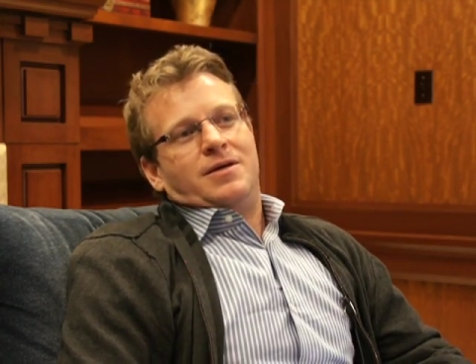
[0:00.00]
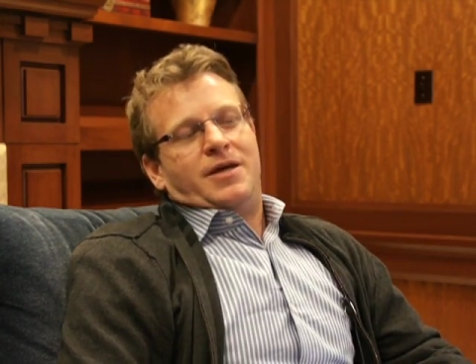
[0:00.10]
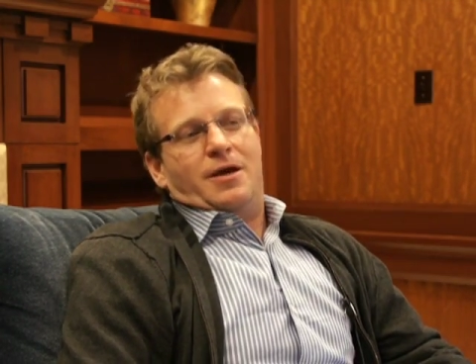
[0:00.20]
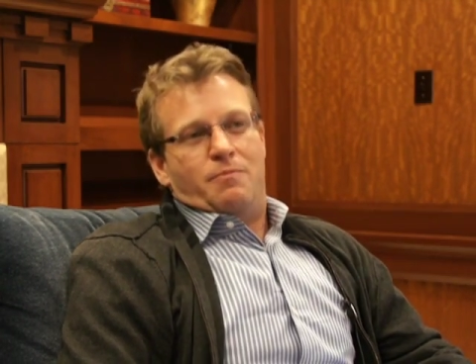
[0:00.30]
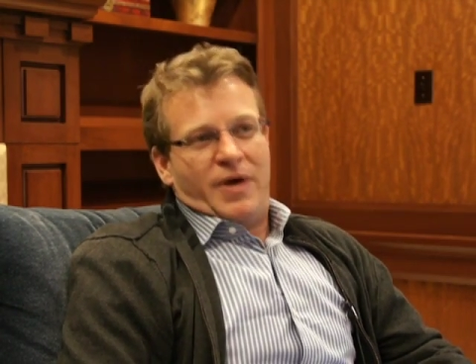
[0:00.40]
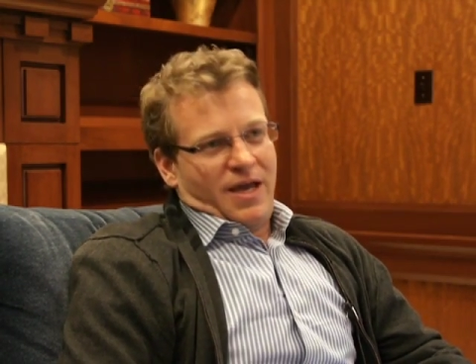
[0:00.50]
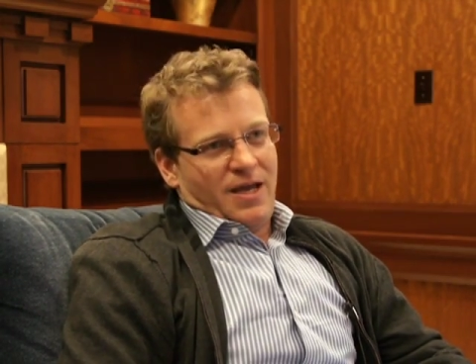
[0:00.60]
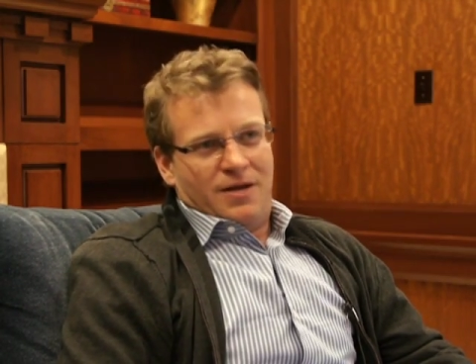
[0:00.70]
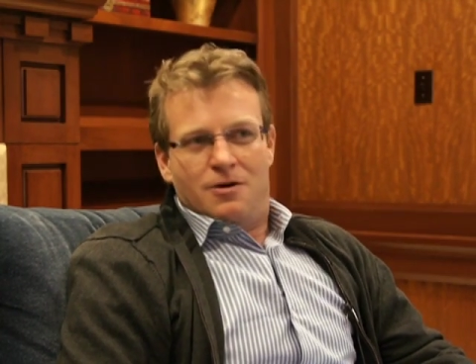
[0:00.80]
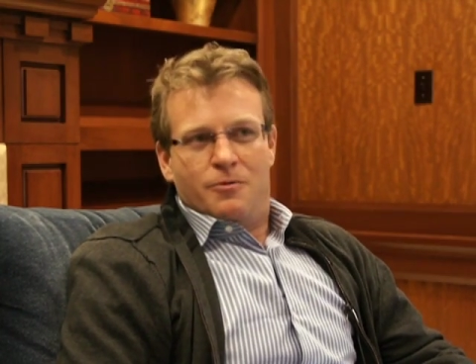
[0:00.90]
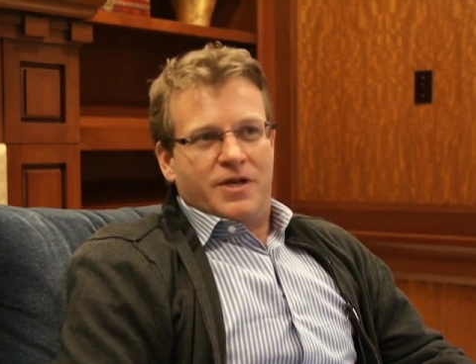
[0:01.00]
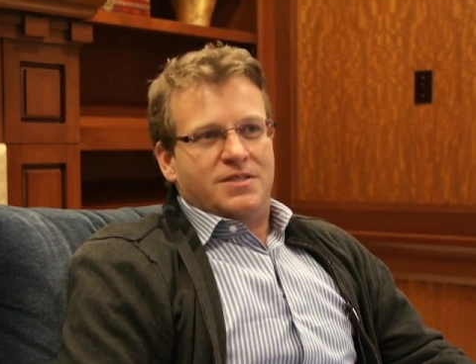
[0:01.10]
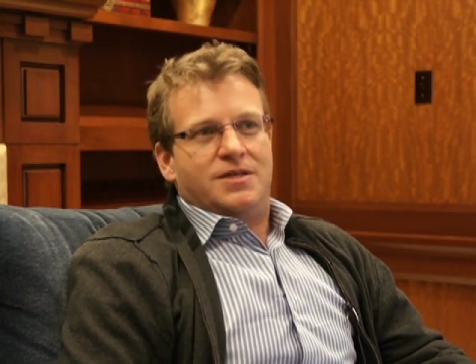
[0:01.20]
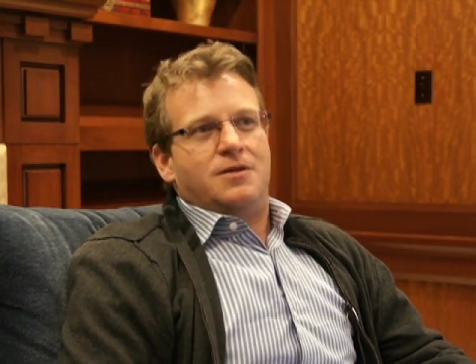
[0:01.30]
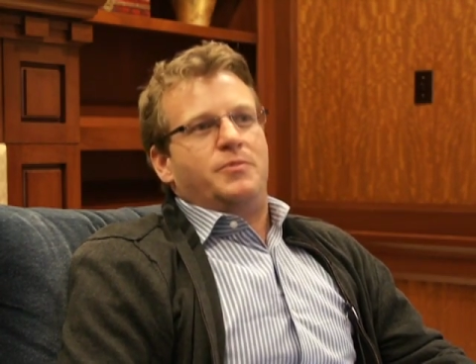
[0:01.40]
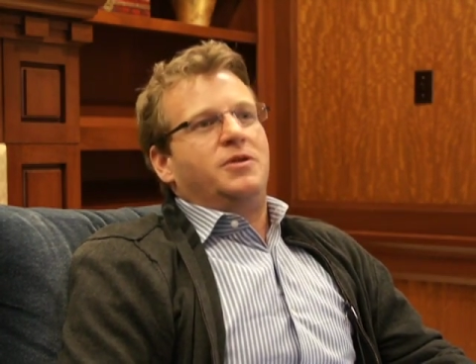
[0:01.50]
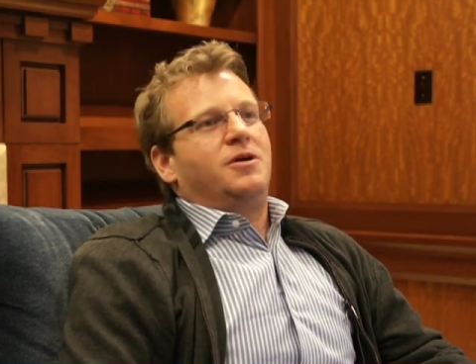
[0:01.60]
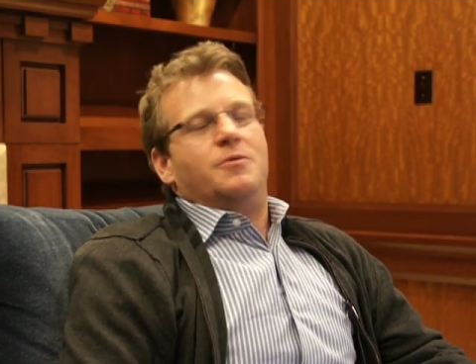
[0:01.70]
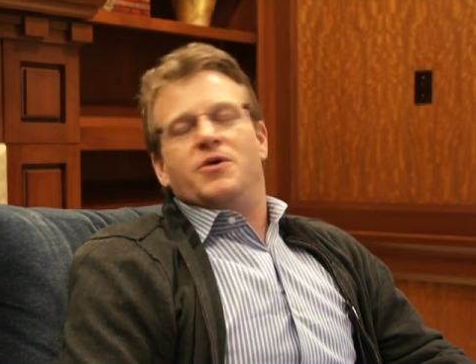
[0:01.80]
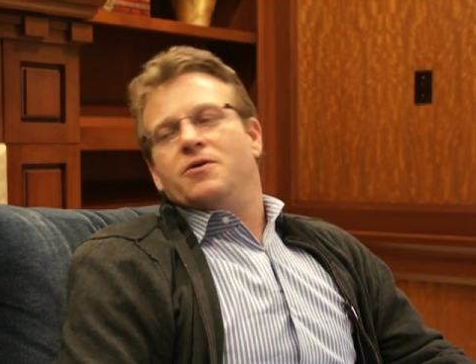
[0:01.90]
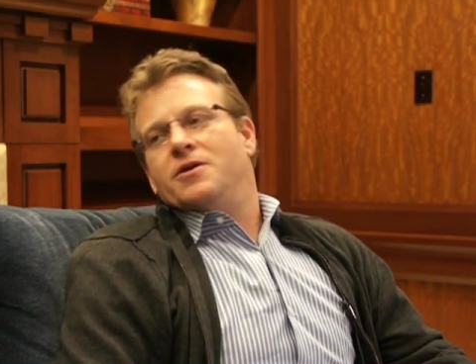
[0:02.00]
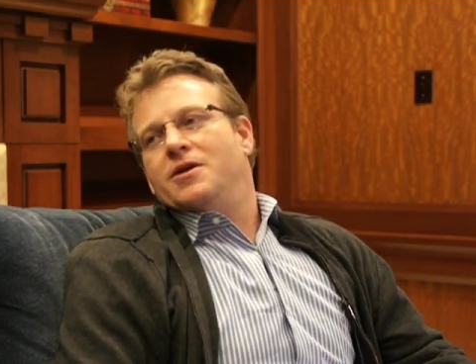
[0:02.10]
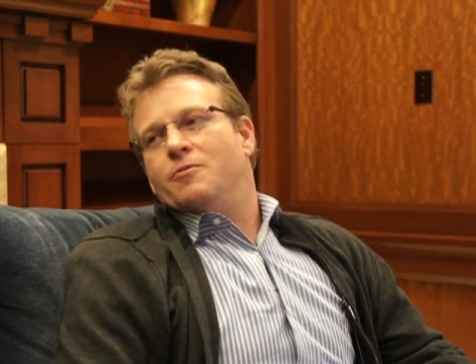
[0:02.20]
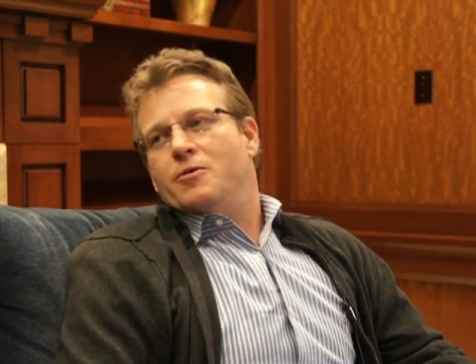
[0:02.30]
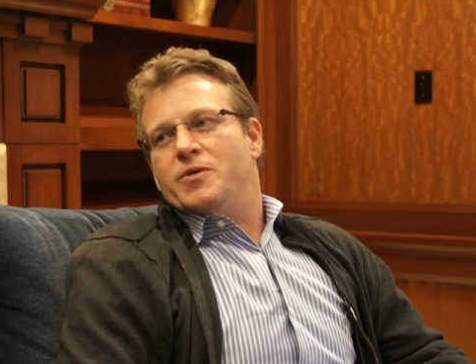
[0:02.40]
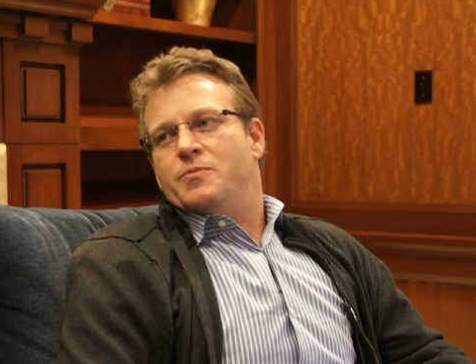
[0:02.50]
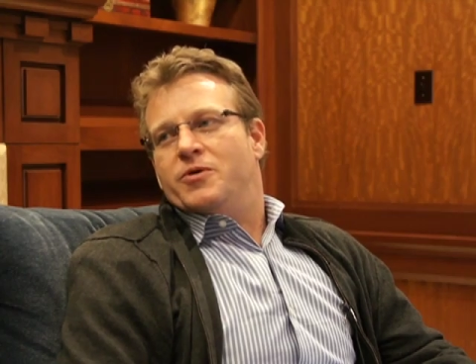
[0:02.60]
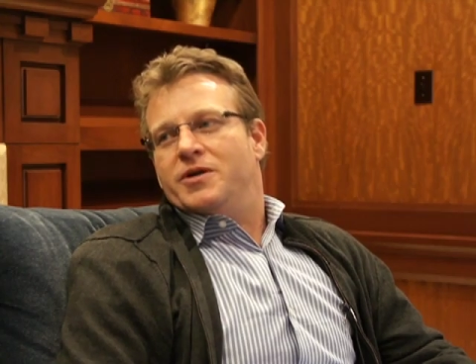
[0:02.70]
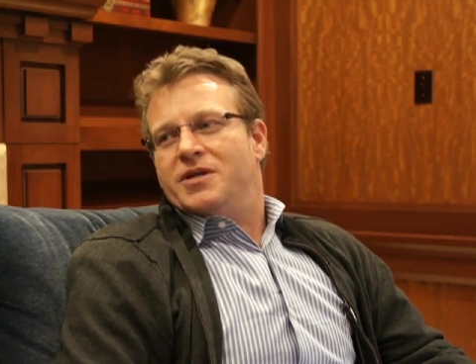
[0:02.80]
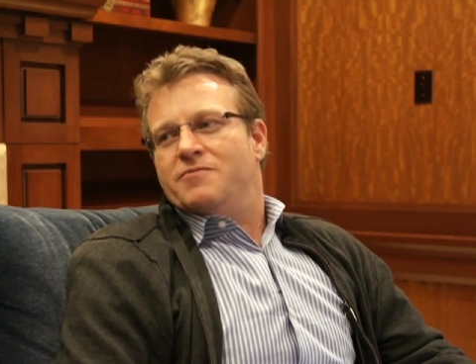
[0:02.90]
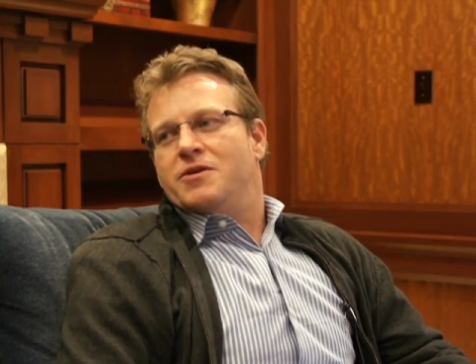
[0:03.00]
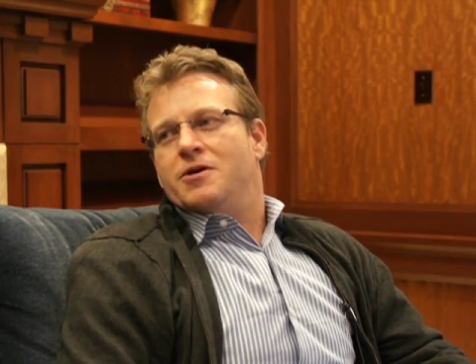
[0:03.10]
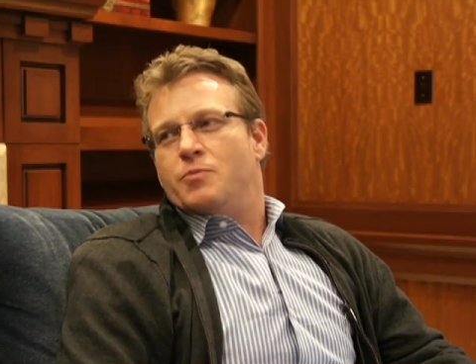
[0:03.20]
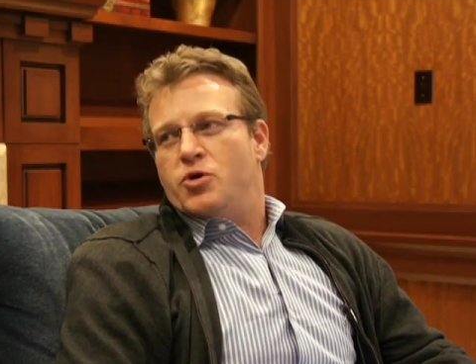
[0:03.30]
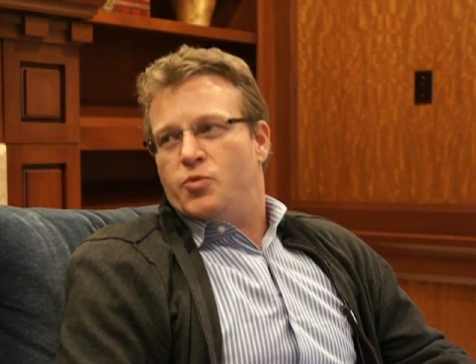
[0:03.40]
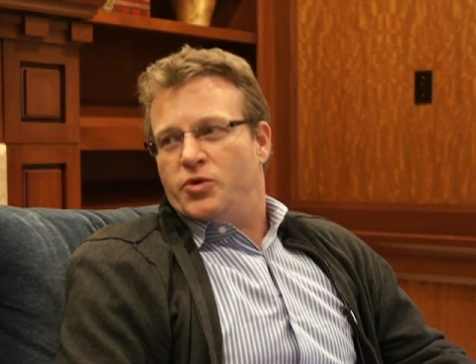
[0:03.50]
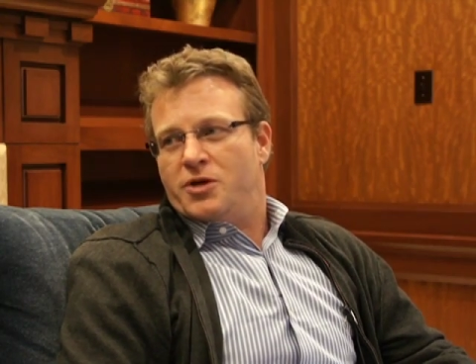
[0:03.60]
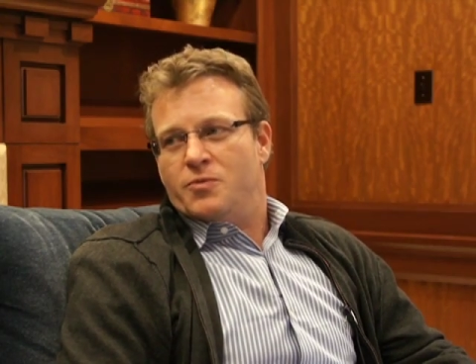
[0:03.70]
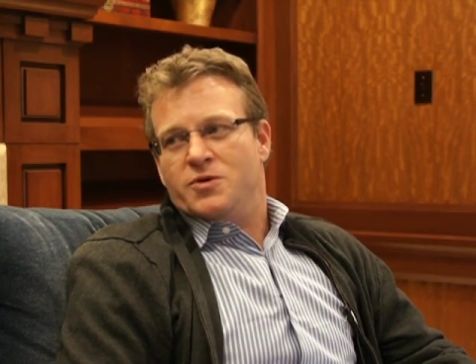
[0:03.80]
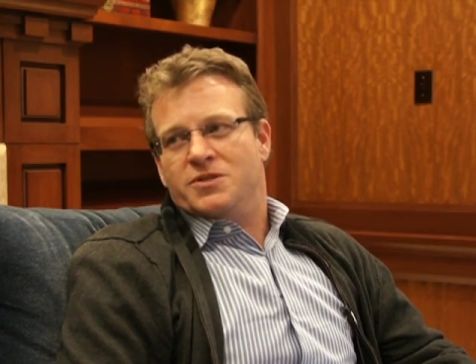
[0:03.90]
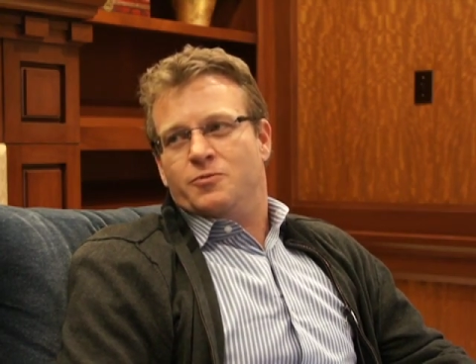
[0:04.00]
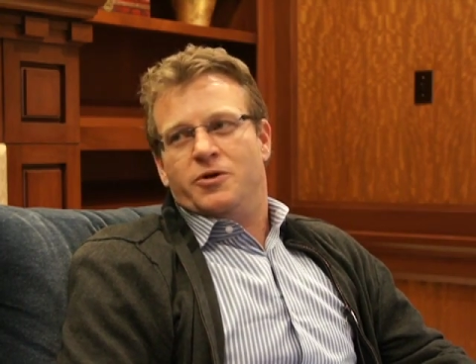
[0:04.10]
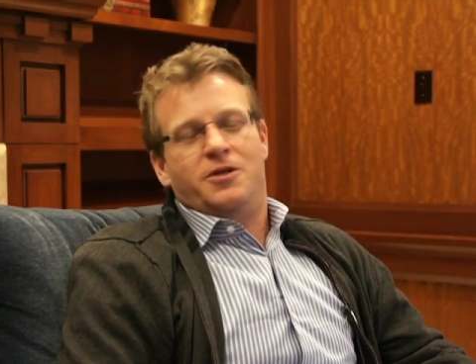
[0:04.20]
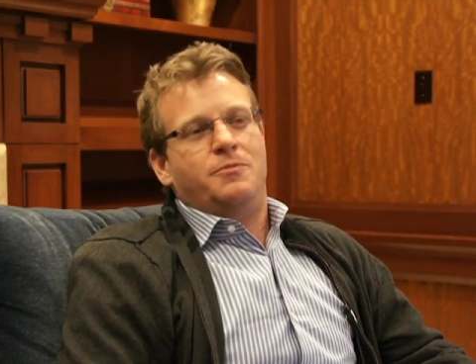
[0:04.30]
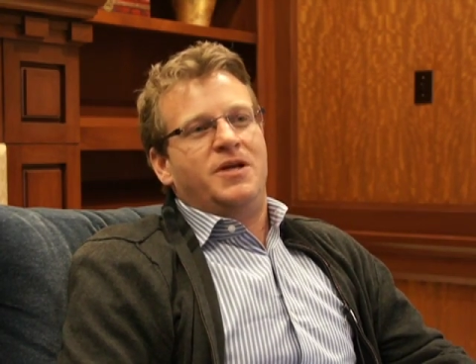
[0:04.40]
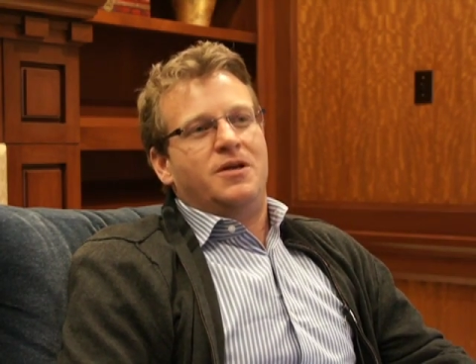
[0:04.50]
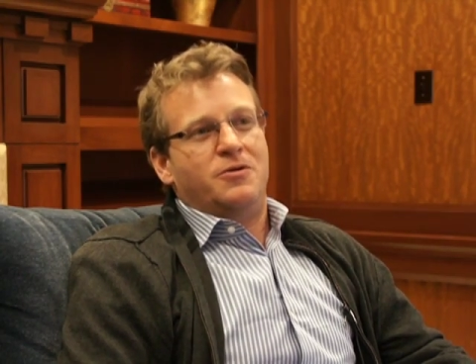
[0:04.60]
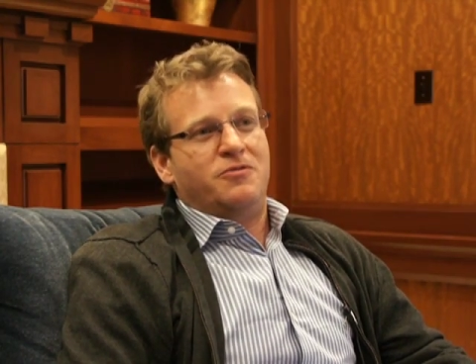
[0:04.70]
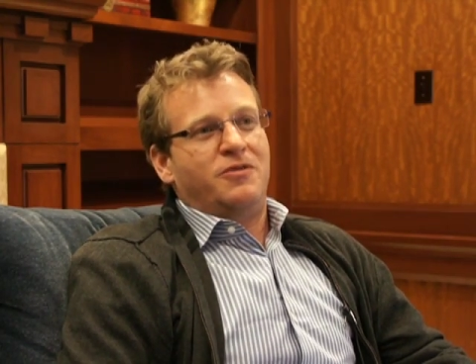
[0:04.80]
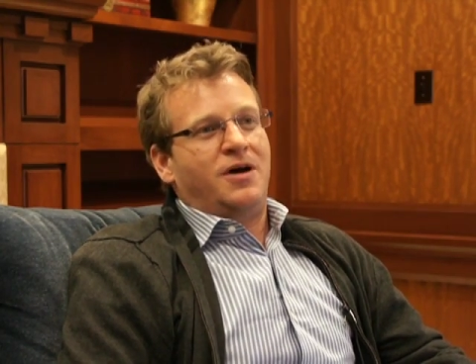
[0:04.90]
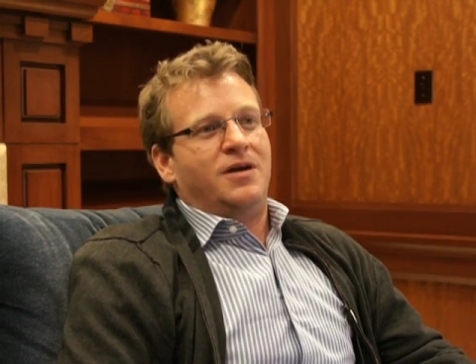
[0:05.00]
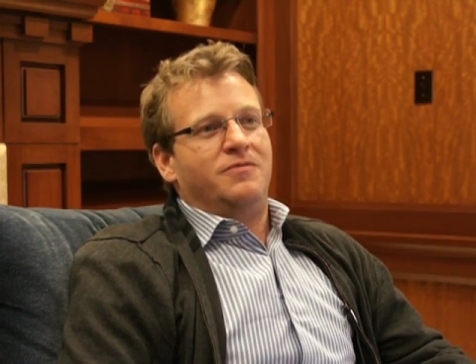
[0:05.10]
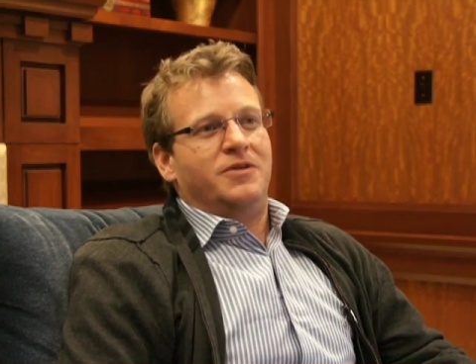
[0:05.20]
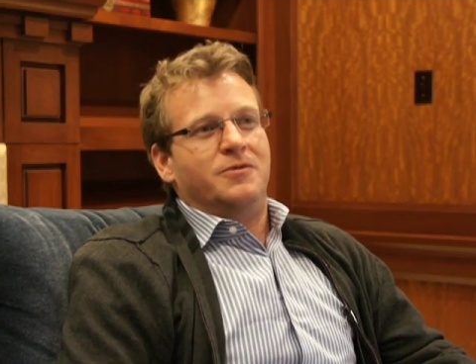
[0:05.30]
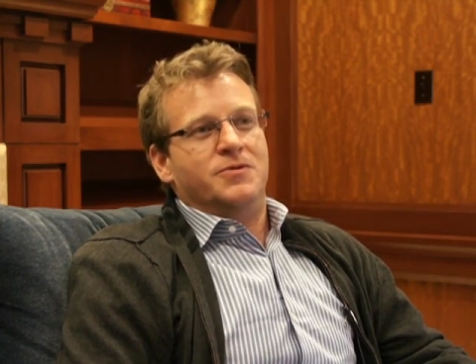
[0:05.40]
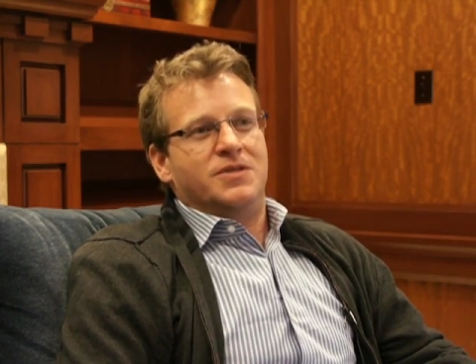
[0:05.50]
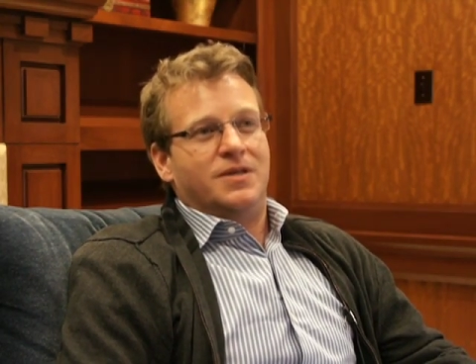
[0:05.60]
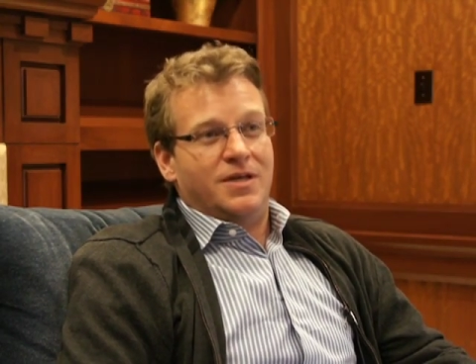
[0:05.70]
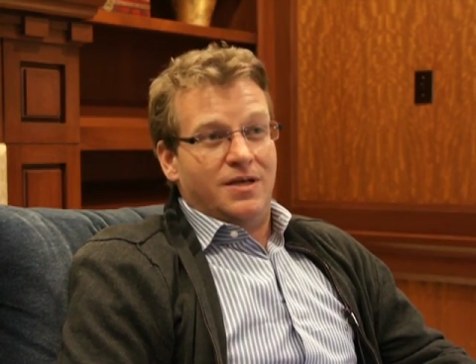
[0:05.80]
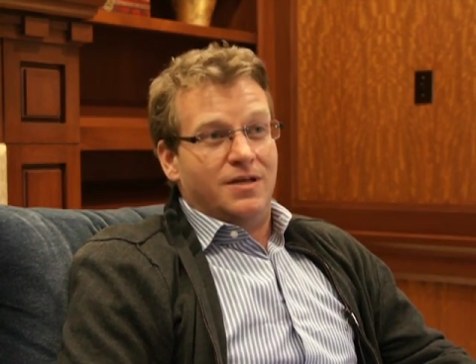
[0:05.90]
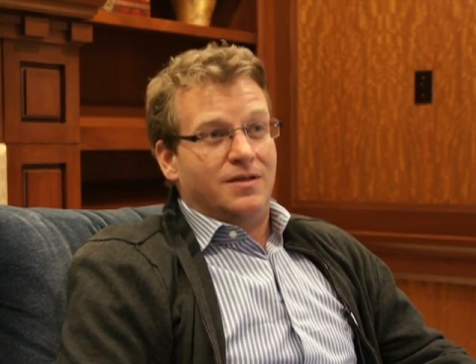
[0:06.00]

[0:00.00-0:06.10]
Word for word: campaign already set up in the community where people had given their mobile numbers and wanted to be notified if there was a need.